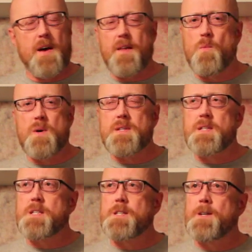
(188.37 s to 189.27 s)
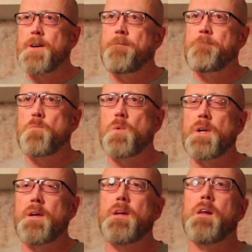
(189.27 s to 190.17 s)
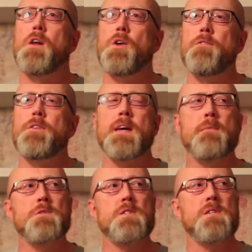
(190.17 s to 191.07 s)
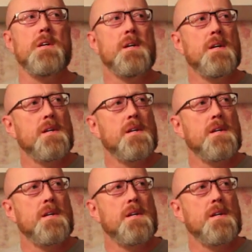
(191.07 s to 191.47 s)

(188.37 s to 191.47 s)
the other ones with a lot of names,